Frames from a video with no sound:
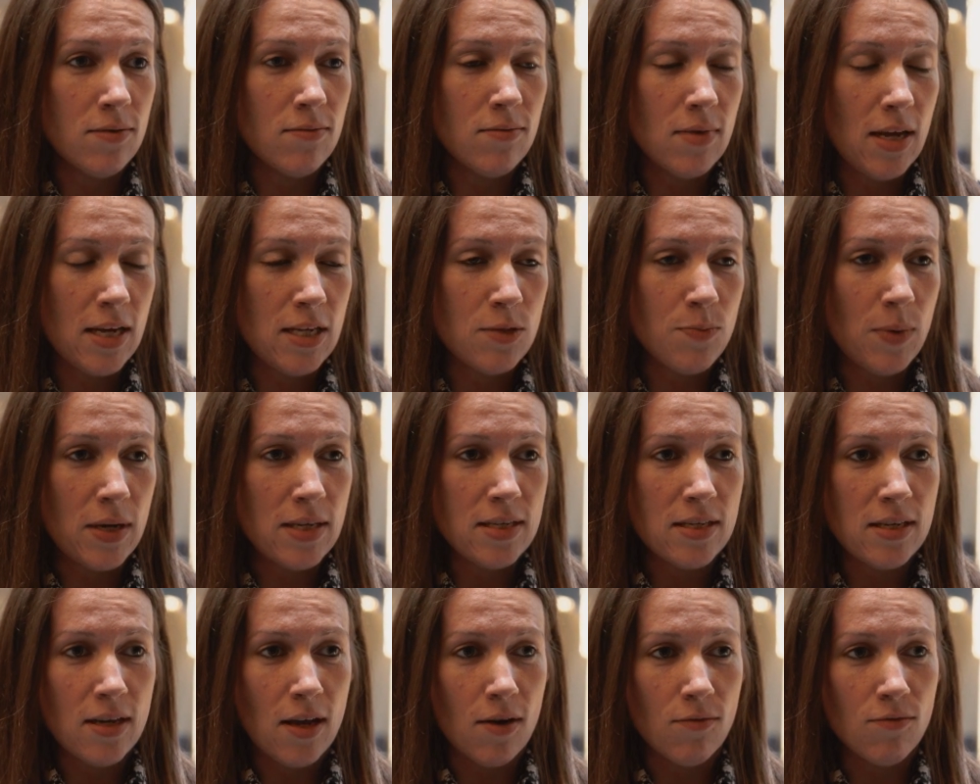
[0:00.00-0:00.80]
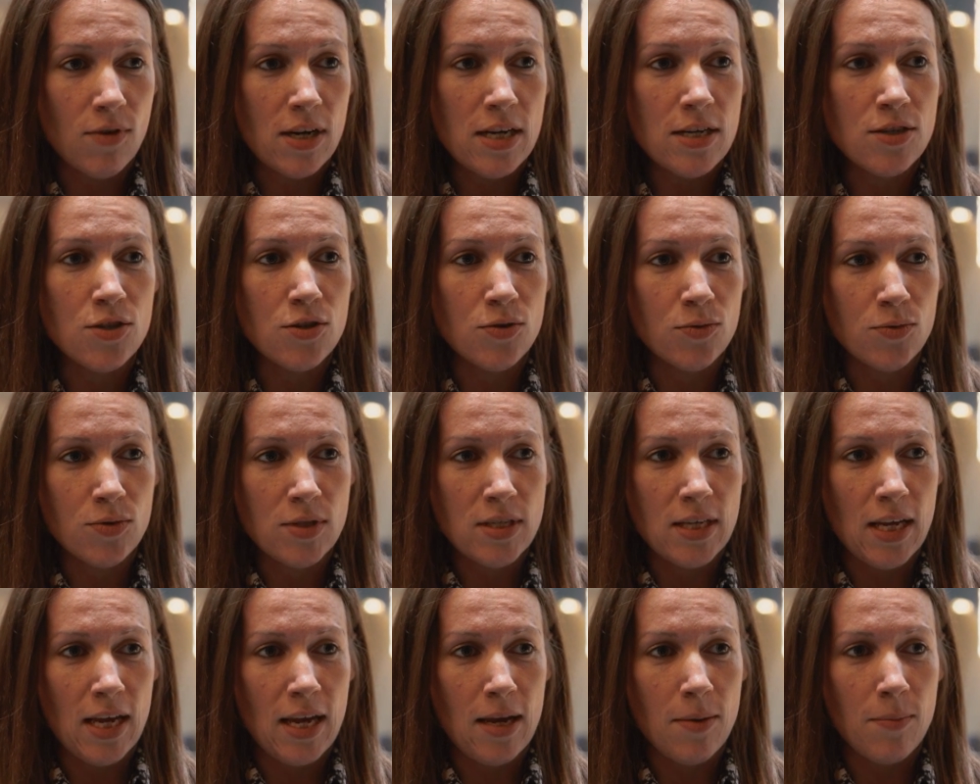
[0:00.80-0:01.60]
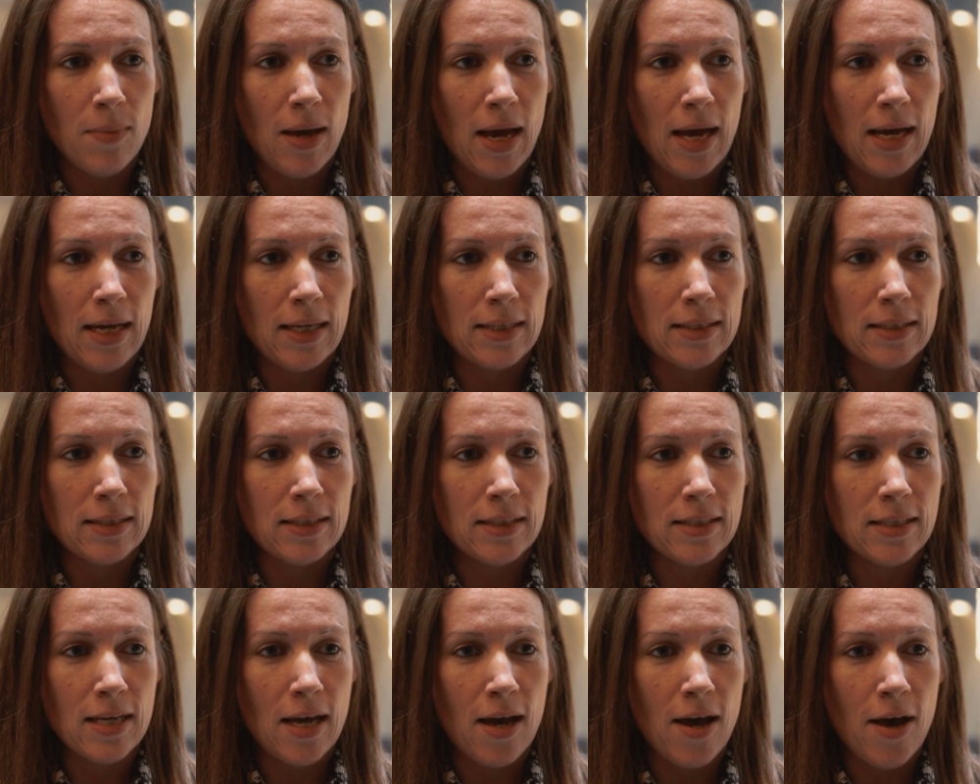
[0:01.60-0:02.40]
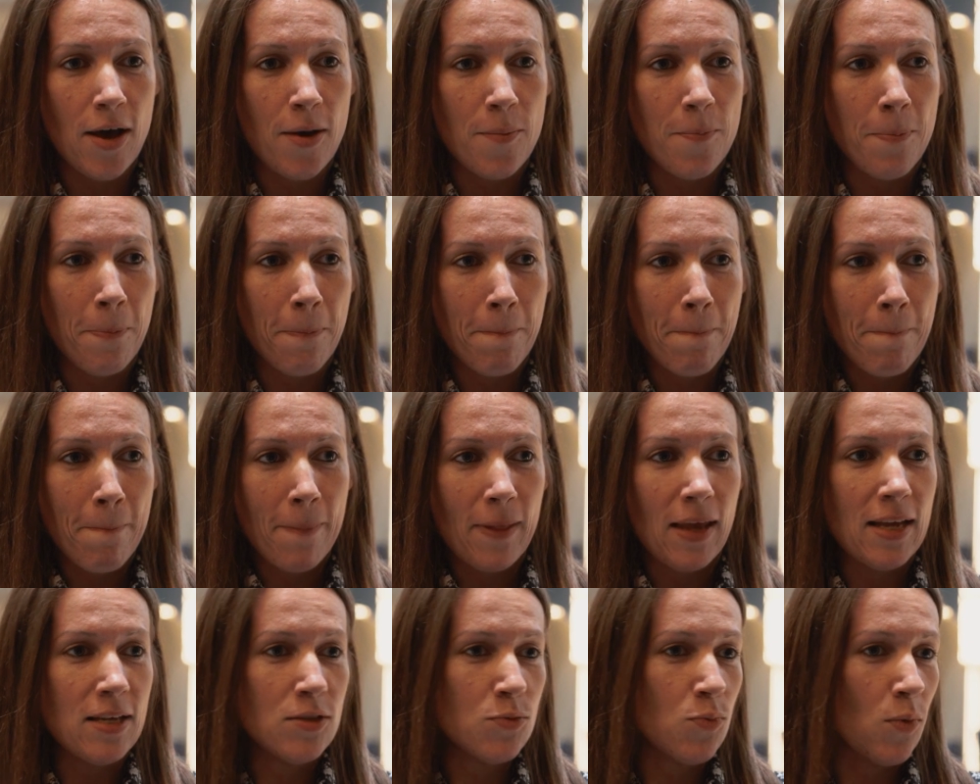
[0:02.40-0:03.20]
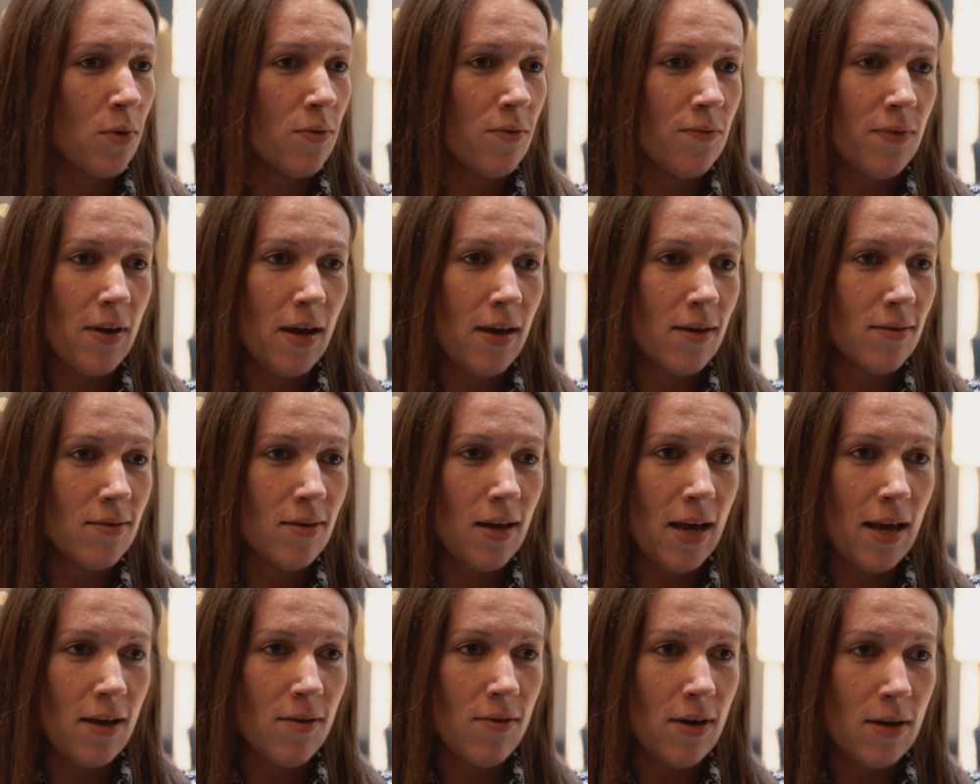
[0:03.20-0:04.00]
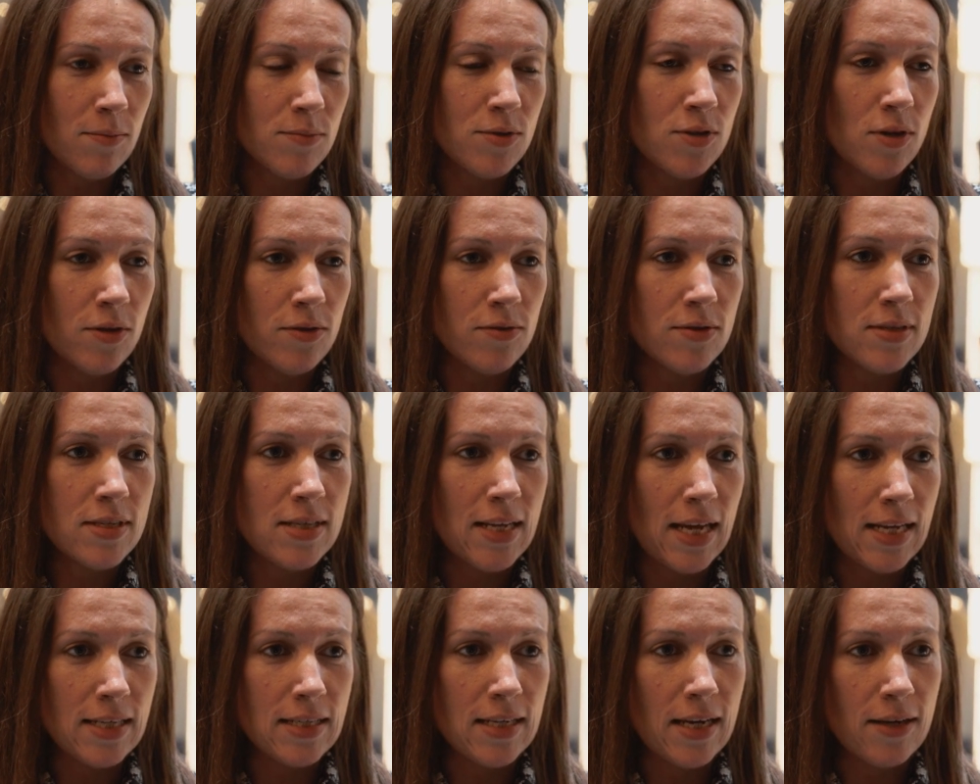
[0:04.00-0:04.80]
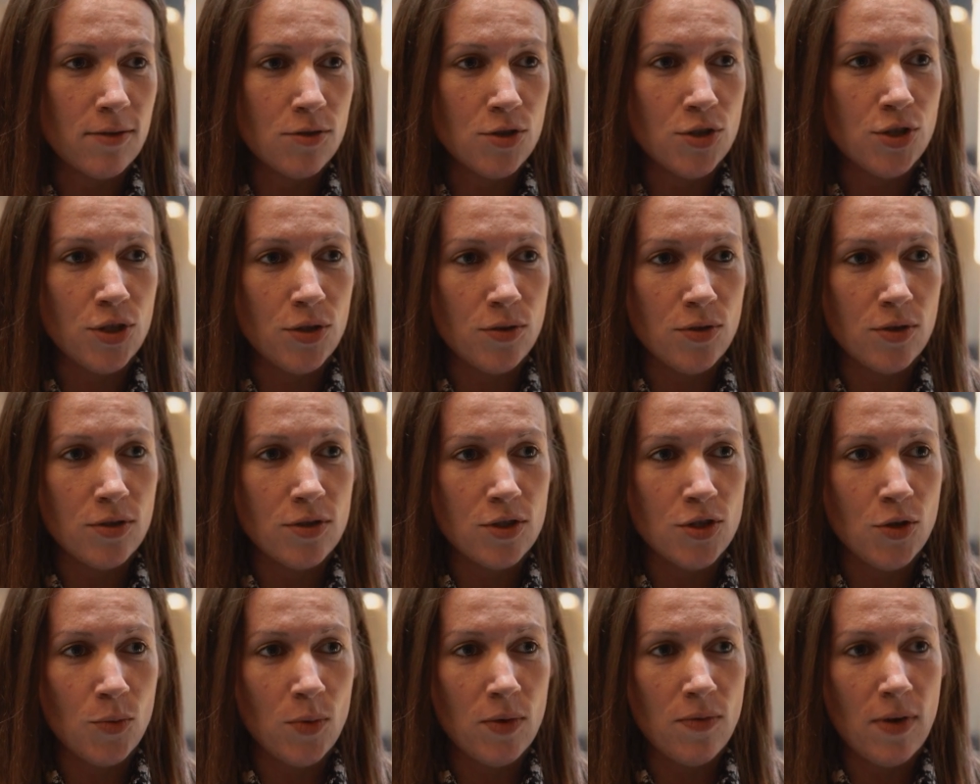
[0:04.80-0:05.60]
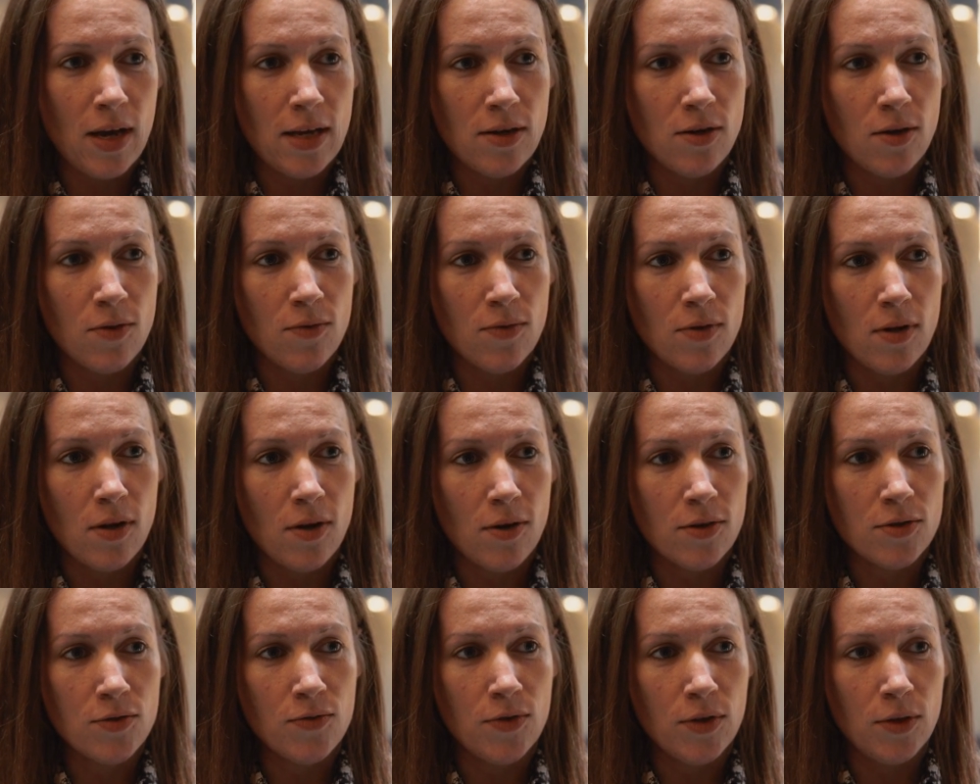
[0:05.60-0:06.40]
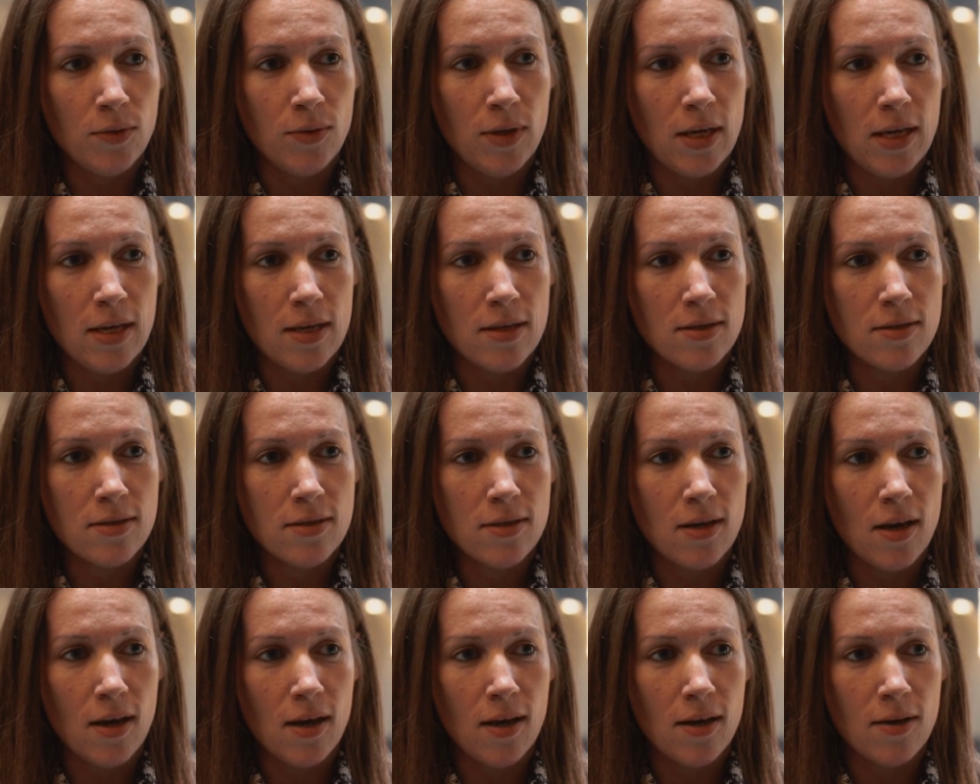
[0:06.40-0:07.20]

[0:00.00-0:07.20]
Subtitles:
he's based in our regional team, and he's one of our absolute standout students that we've had over the last few years.